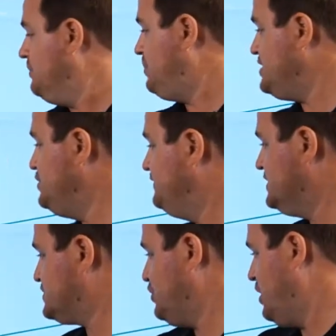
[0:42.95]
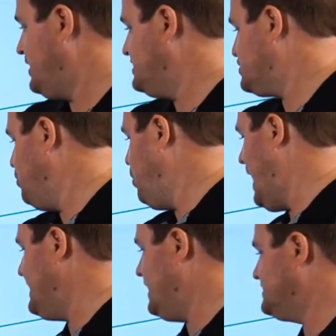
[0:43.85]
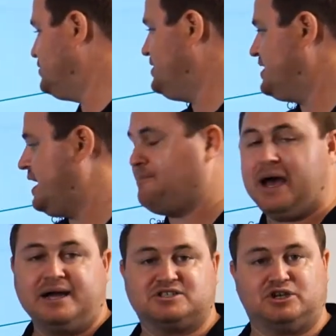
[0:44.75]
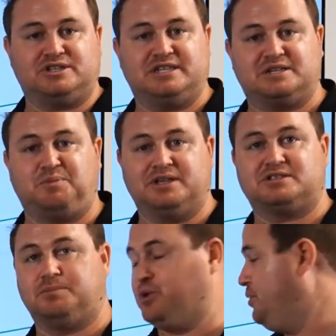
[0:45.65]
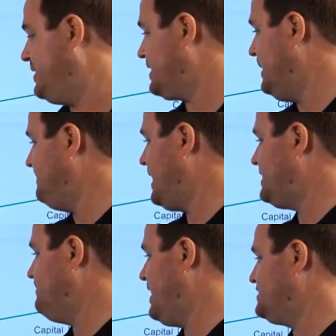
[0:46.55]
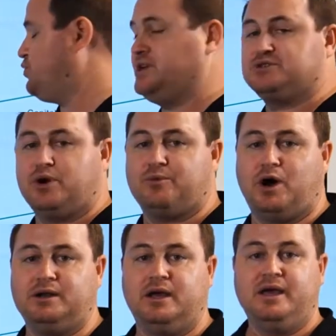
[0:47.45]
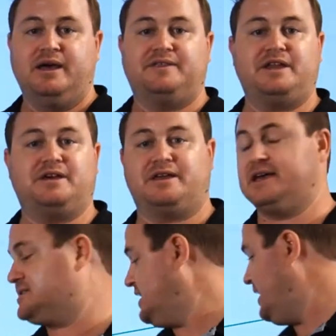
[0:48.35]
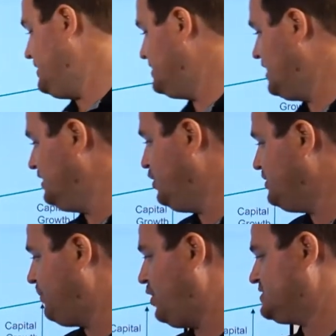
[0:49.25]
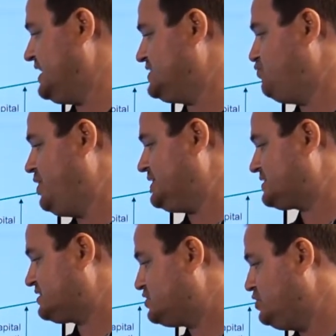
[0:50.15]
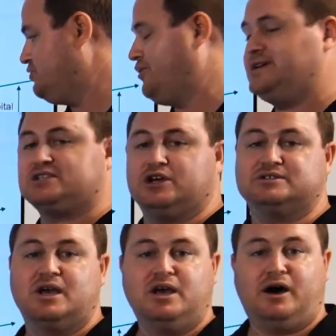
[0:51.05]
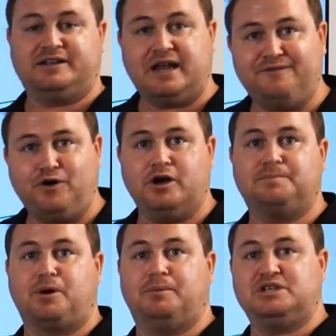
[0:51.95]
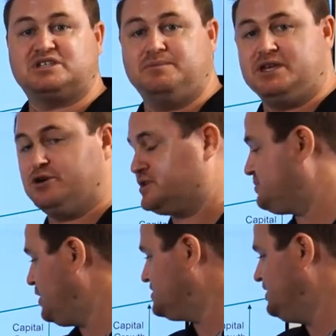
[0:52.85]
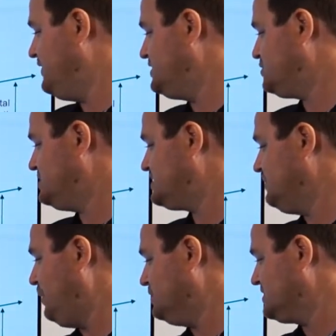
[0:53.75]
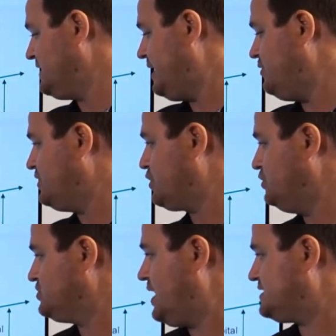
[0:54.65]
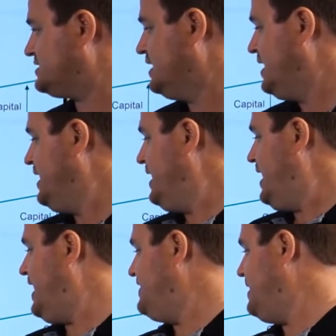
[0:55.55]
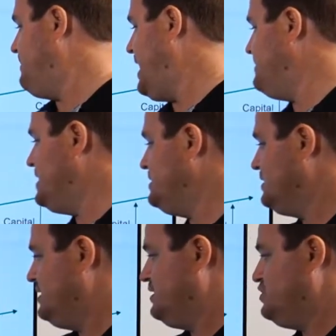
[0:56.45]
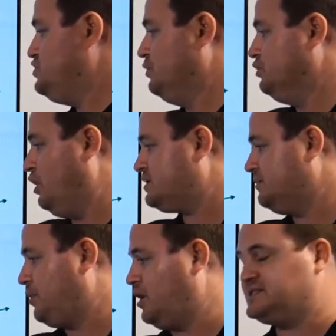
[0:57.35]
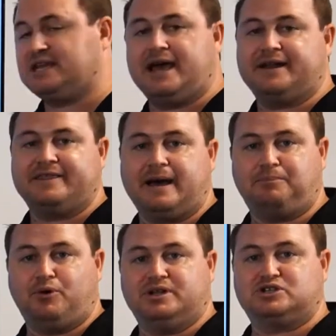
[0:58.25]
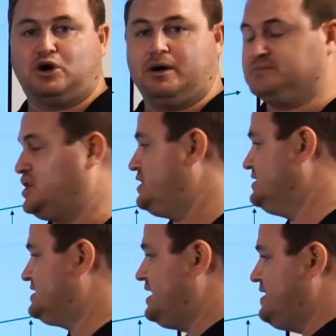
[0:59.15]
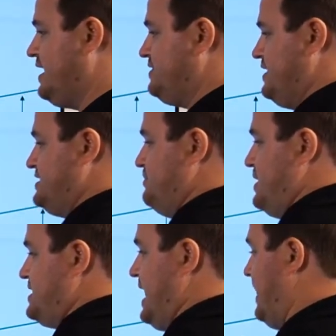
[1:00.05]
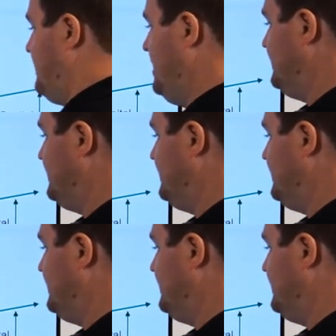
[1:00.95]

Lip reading: But you've decided to wait until you get back, so 6 months deployment, come back in May 2021, then you're going to get started. You're going to learn the process, risks, do the research, identify the property, submit your expression of interest, deposit there in the contracts, and then maybe you'll lock the price down at that point in time. So you can see there's a big gap.